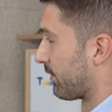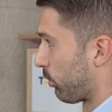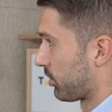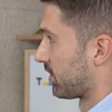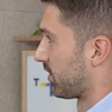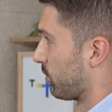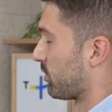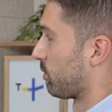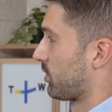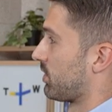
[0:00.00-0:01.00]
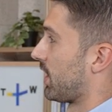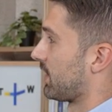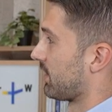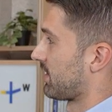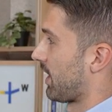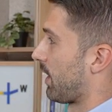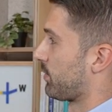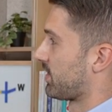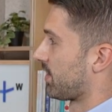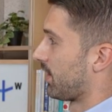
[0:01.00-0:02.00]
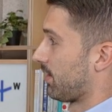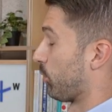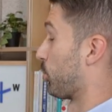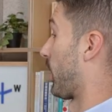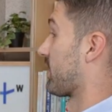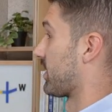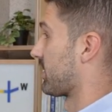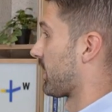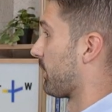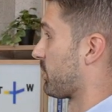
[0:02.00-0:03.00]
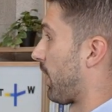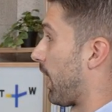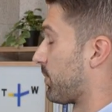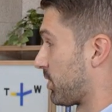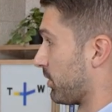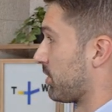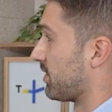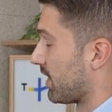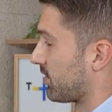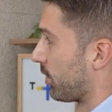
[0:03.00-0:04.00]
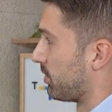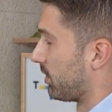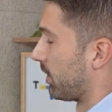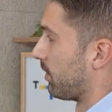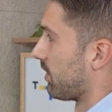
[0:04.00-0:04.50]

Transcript: if Washington was also taking steps, more drastic steps perhaps, to reduce its own nuclear